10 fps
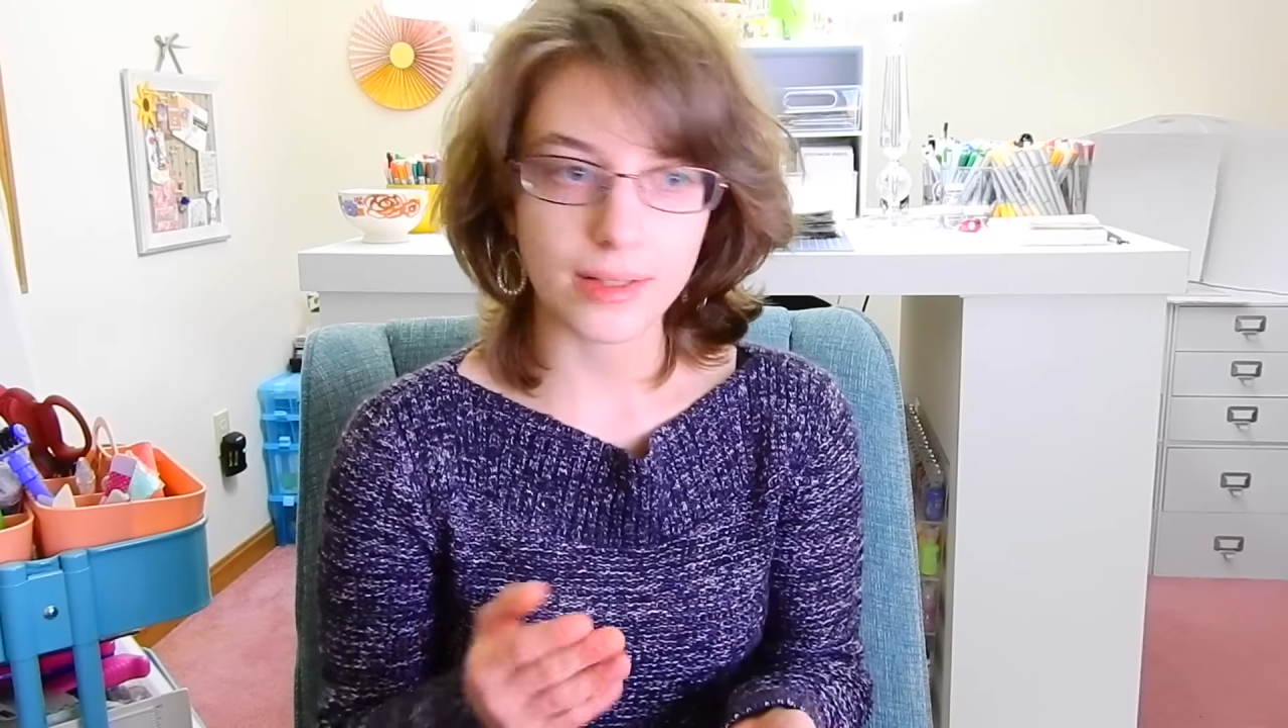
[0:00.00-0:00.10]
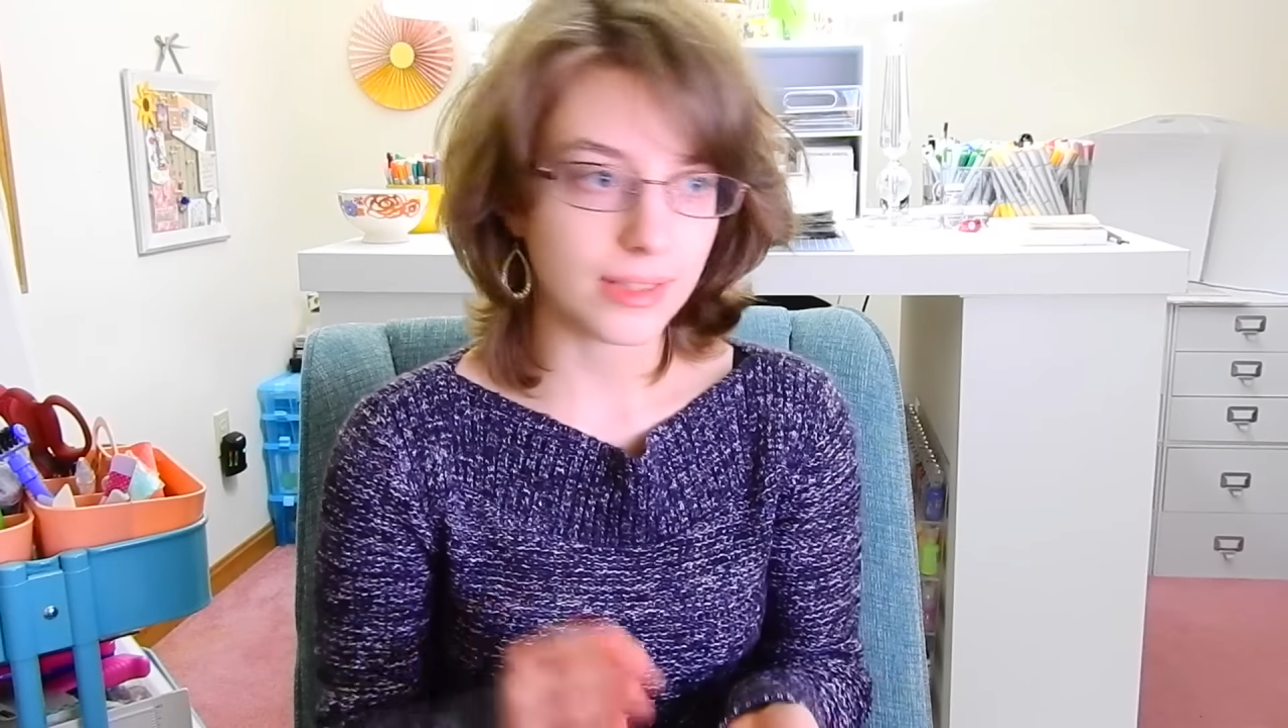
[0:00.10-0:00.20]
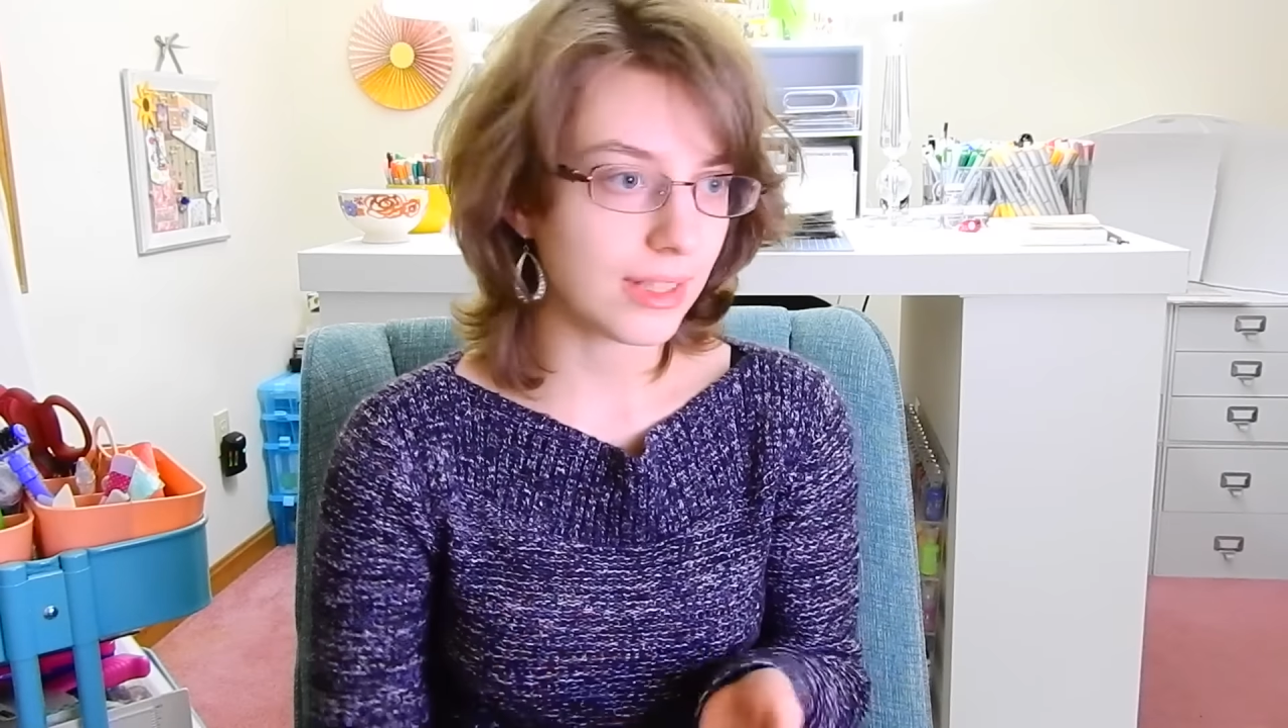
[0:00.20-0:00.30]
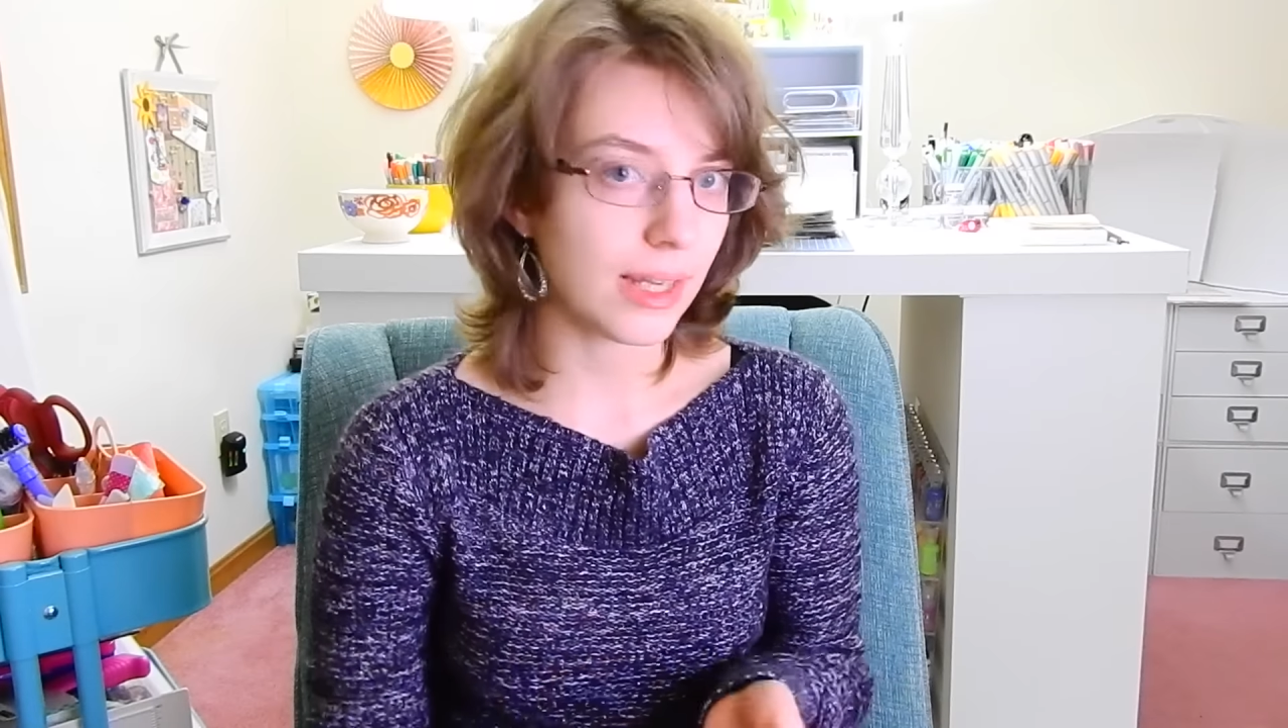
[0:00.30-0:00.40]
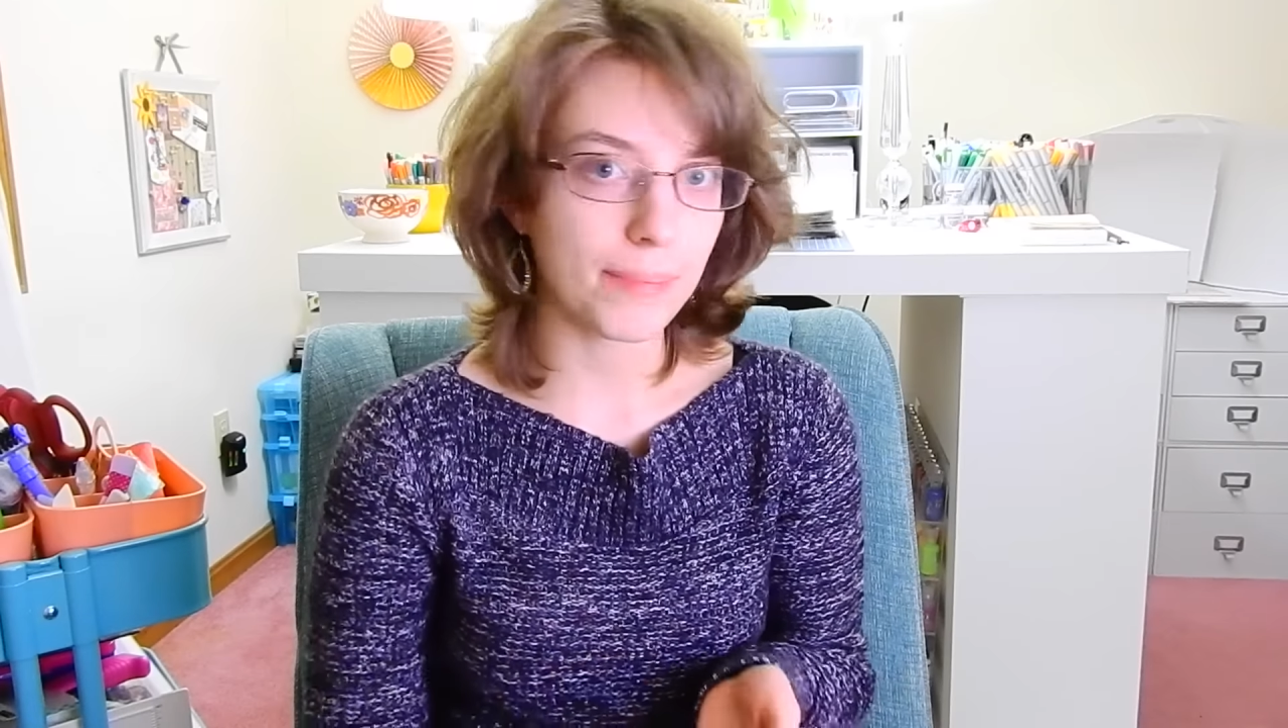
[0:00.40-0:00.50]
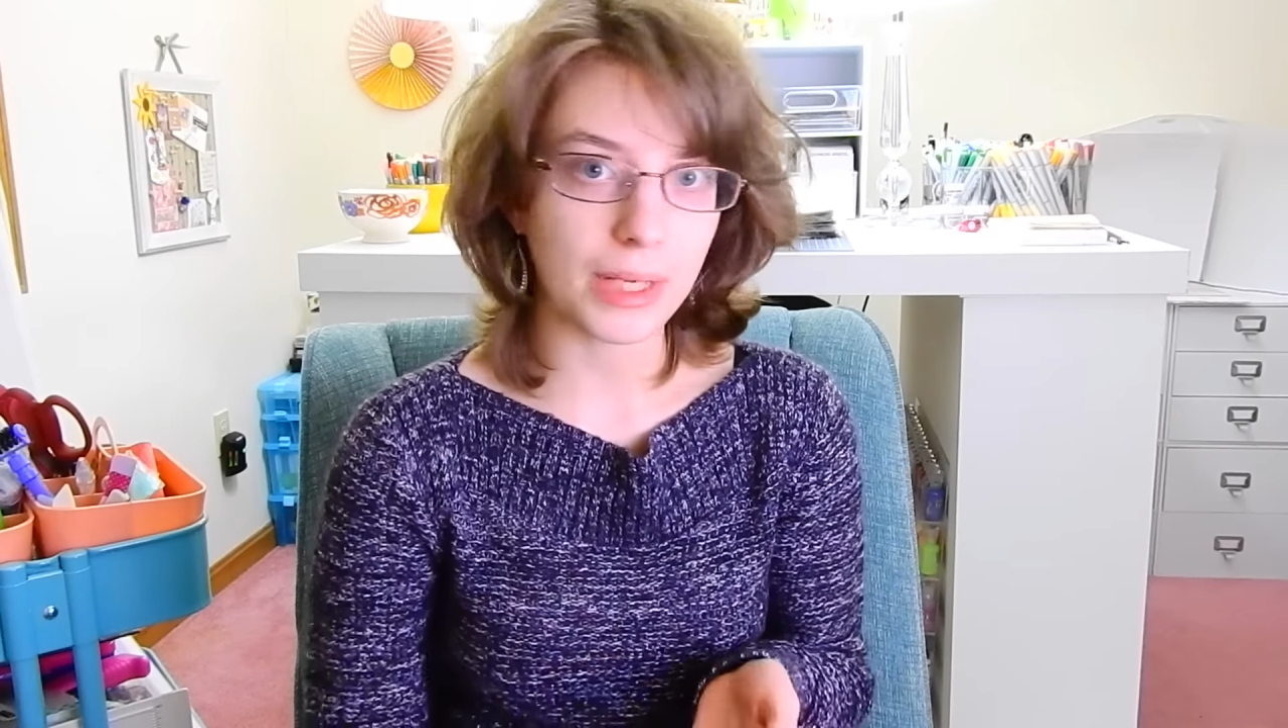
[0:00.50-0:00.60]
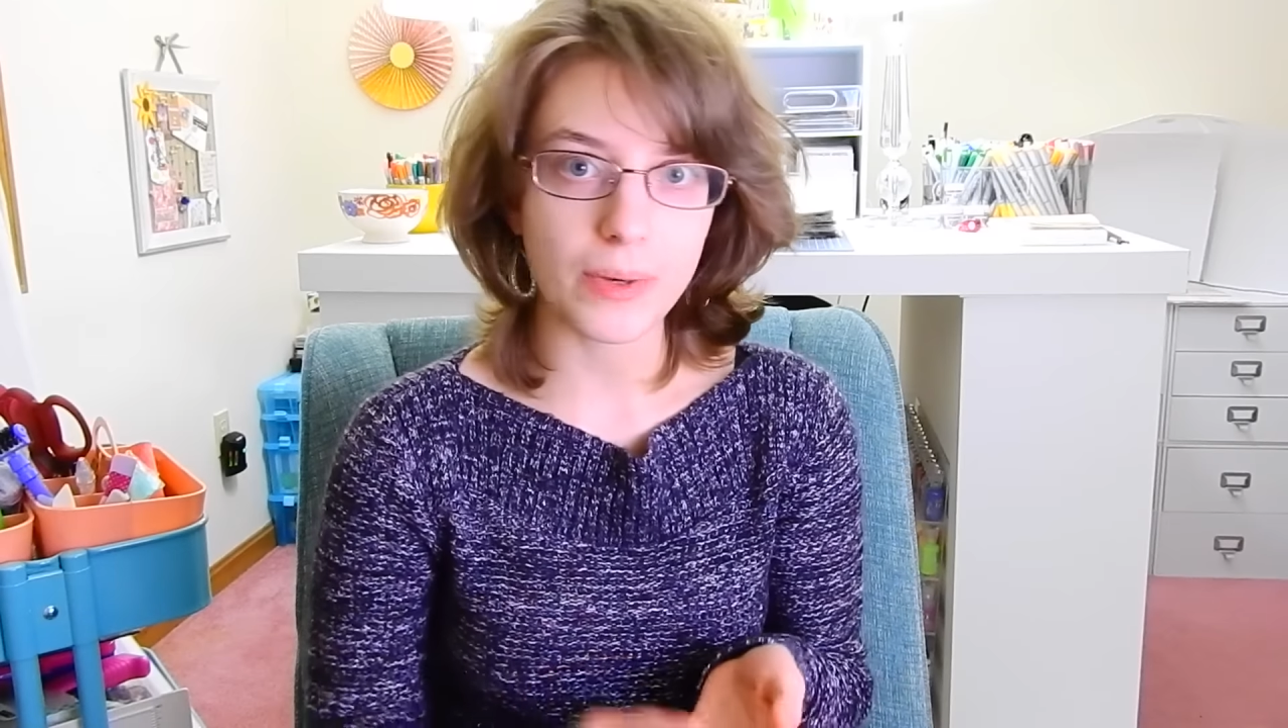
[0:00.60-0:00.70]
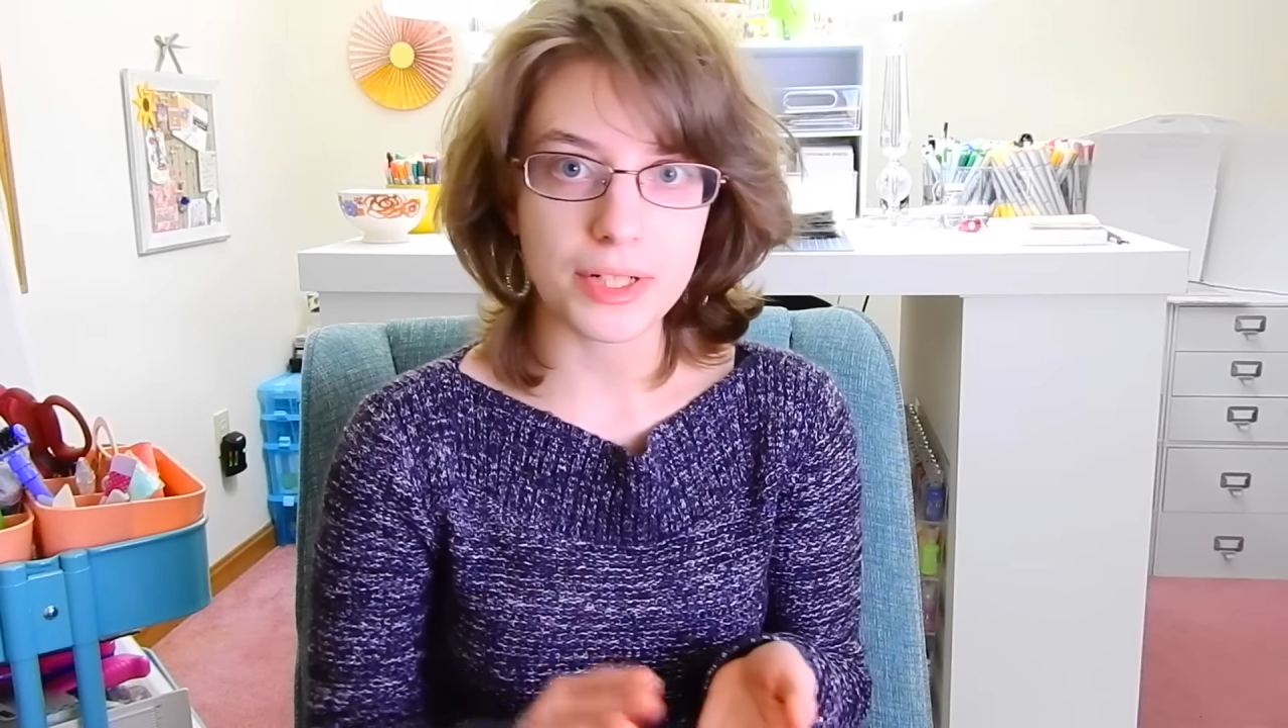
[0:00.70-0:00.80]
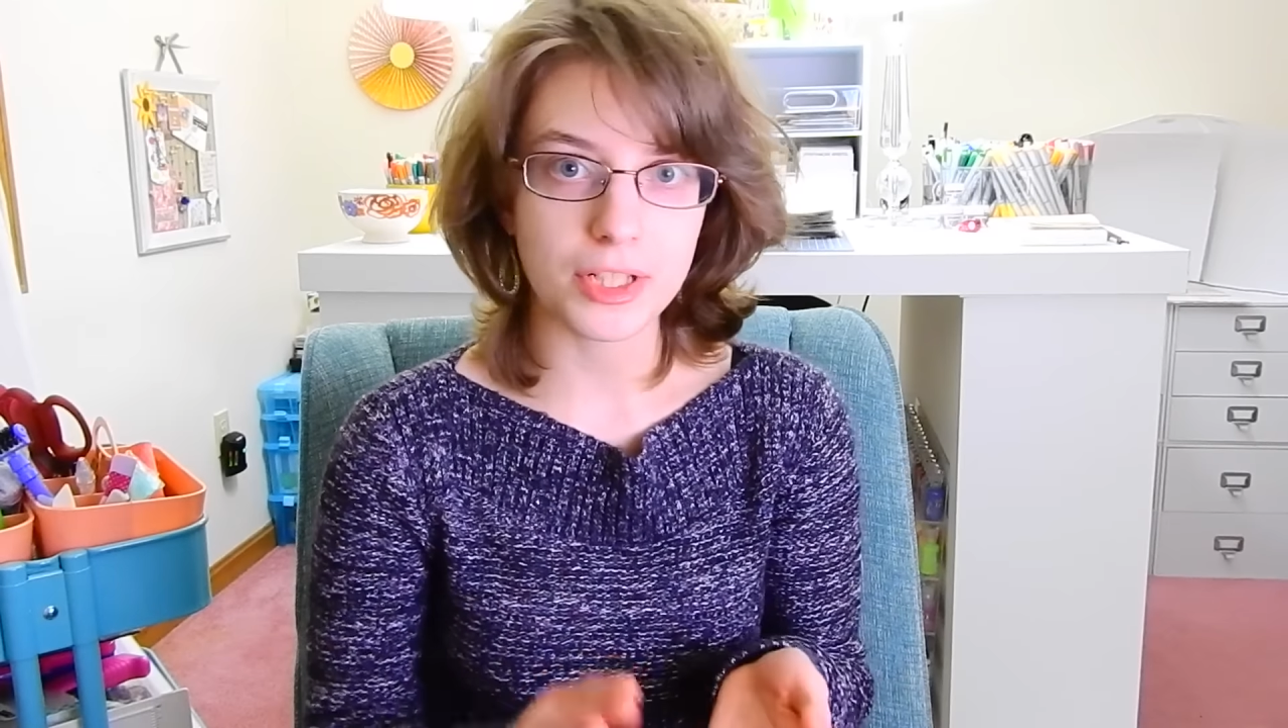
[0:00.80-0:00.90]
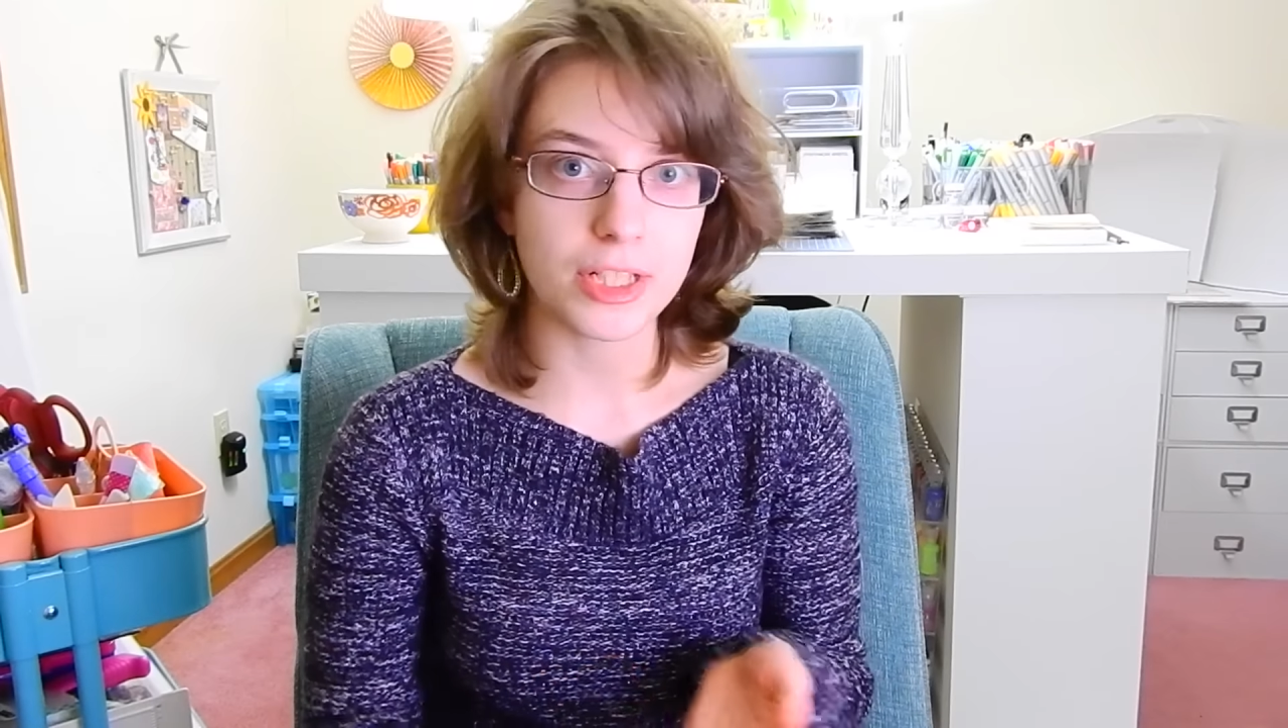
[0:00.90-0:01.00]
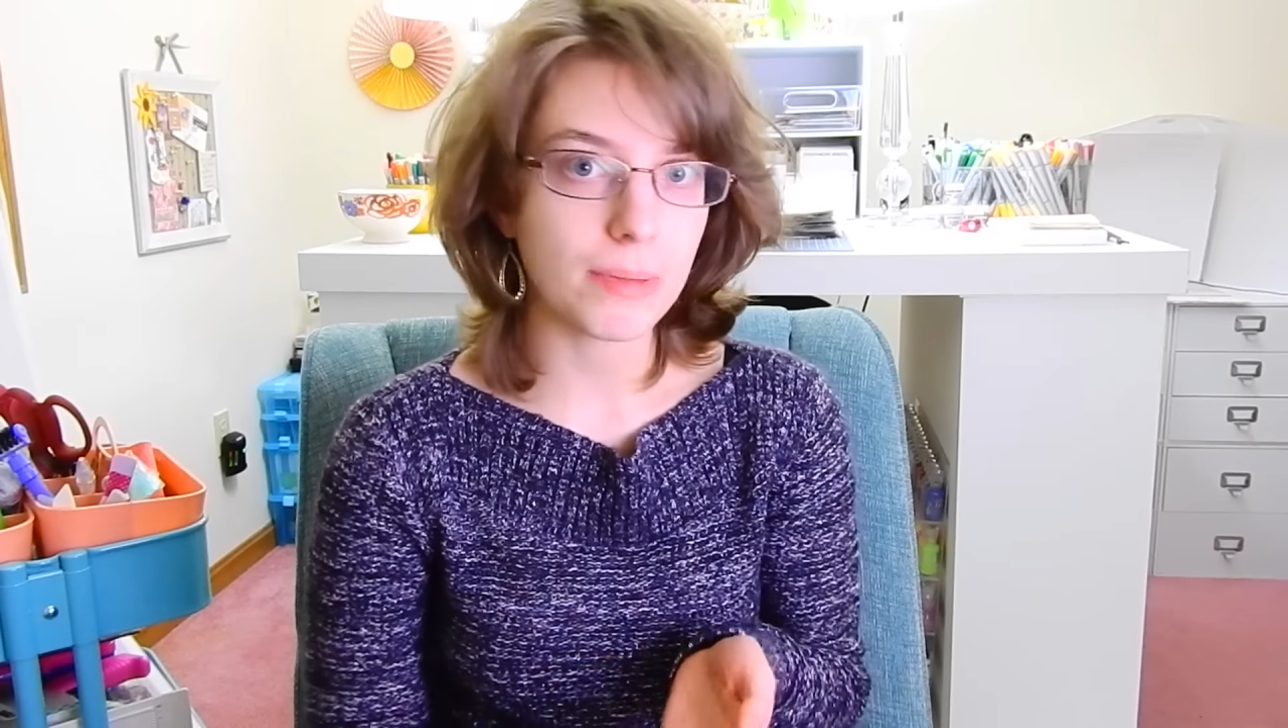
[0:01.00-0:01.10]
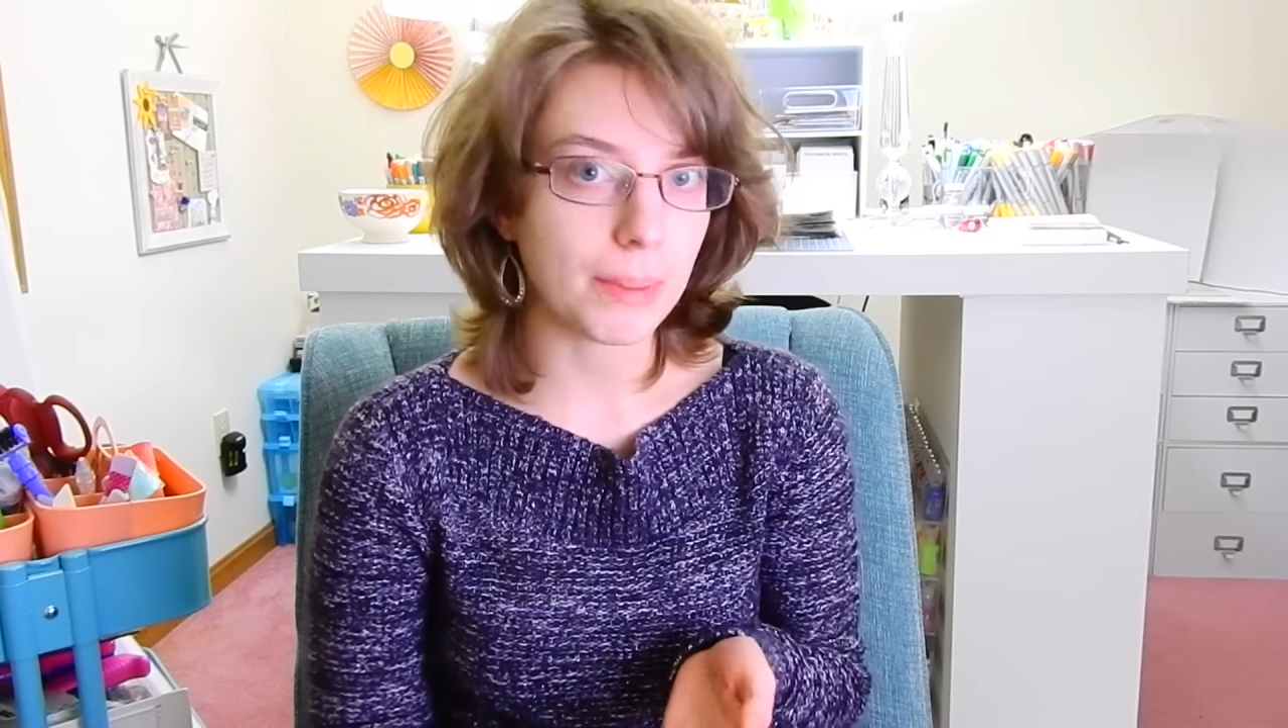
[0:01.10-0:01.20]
stamping questions,